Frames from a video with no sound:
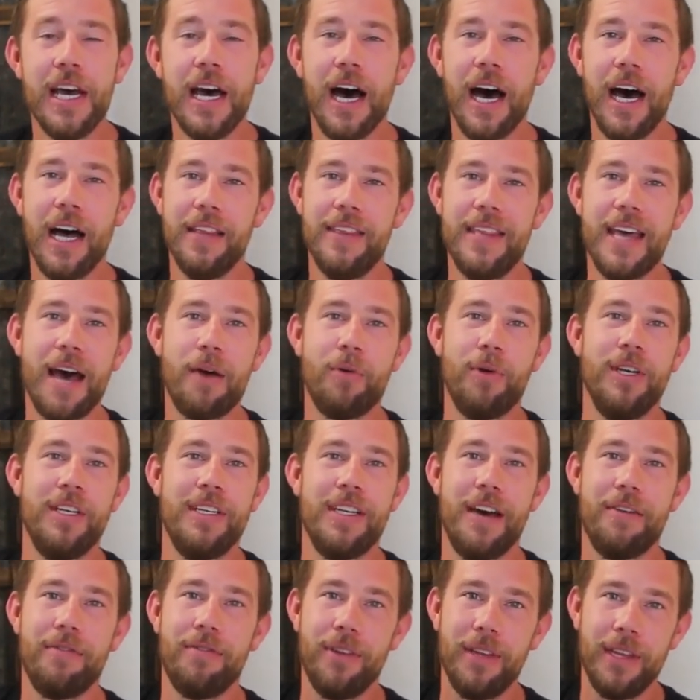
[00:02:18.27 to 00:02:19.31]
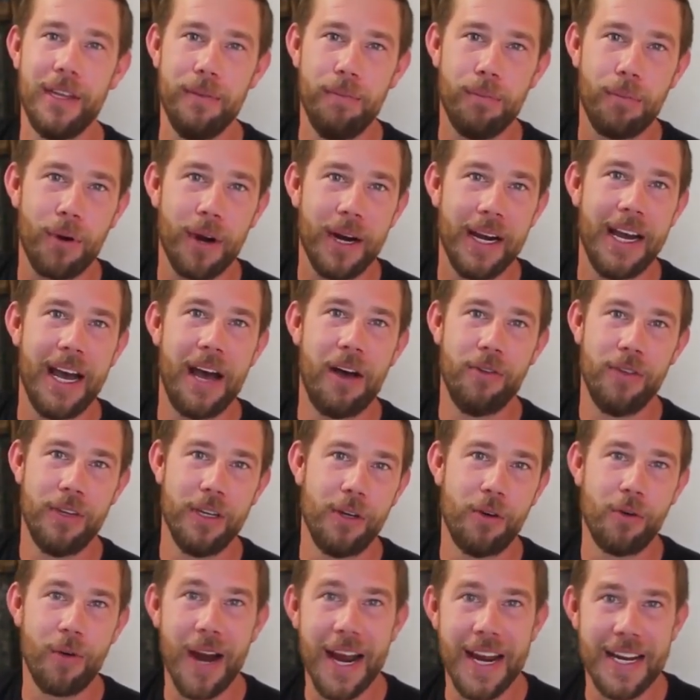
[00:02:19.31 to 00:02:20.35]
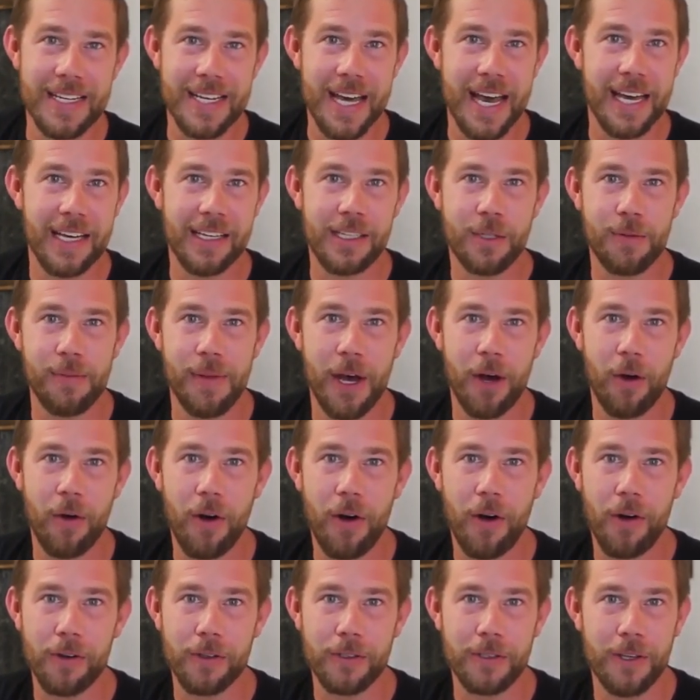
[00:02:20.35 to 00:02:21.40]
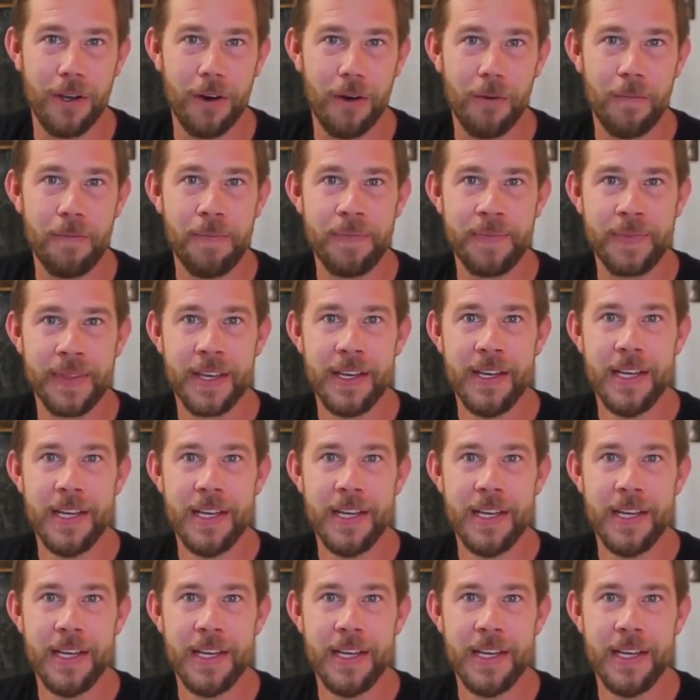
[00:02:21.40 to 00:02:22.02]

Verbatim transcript: uh, that would definitely bring out the gray tank smell also.